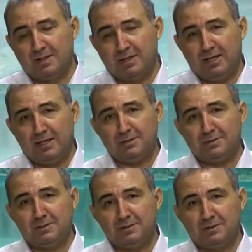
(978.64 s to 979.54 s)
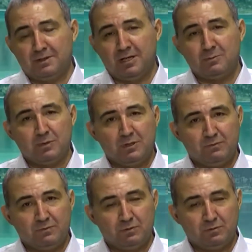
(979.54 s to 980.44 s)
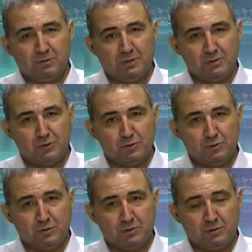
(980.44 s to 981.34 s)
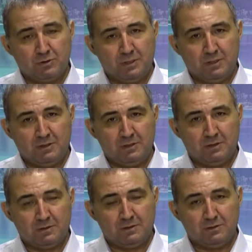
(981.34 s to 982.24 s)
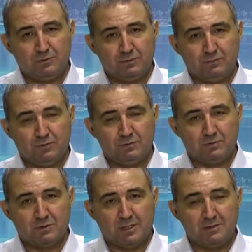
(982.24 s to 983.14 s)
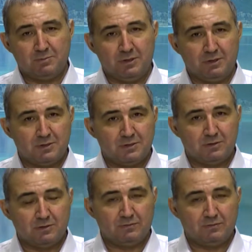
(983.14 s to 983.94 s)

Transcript: And I believe you will enjoy the interviews and the pics of